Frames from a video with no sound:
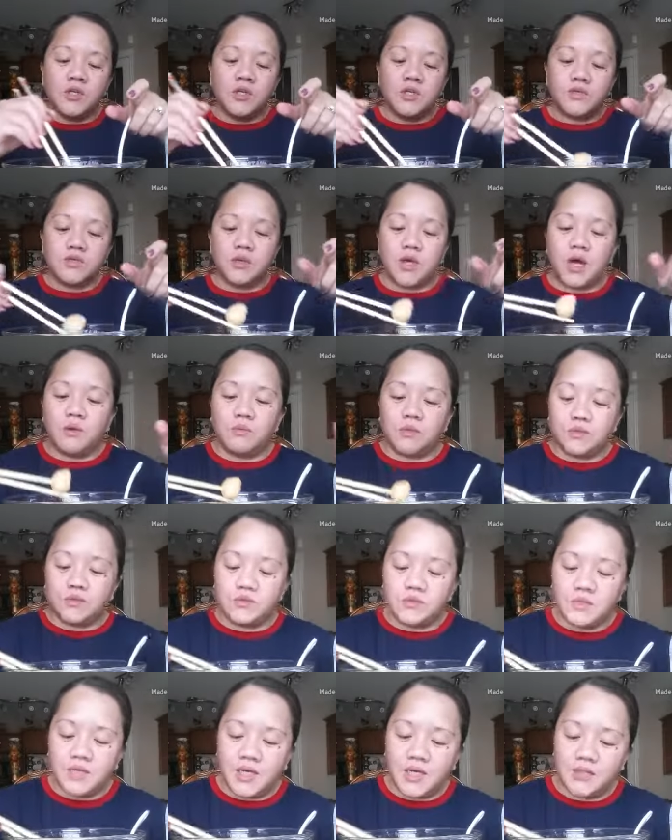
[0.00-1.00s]
So I will
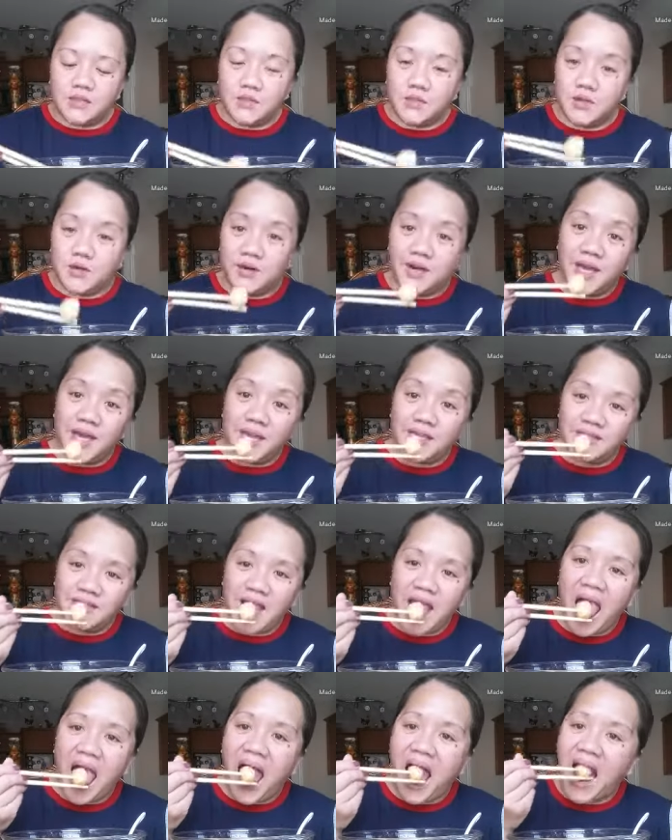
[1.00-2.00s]
do that,
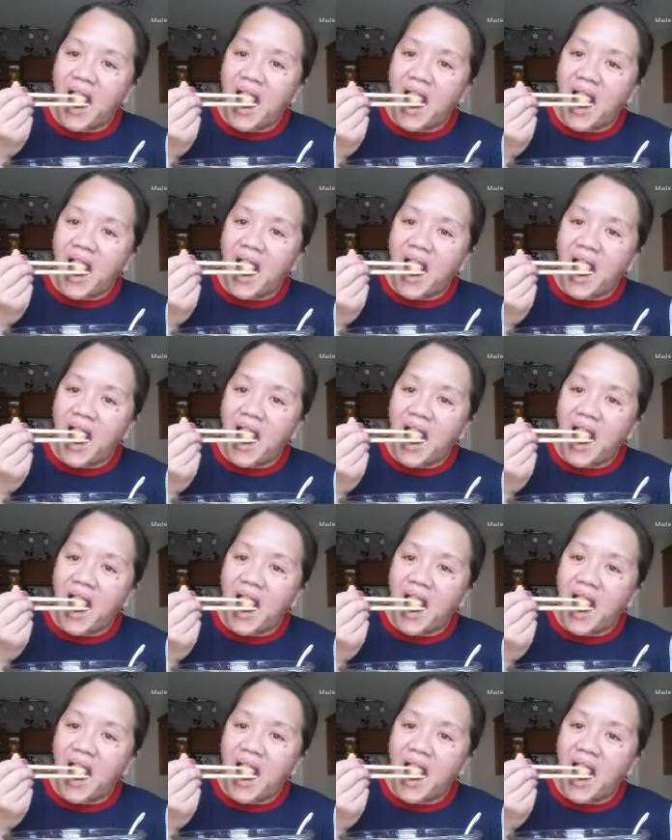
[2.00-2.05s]
alright?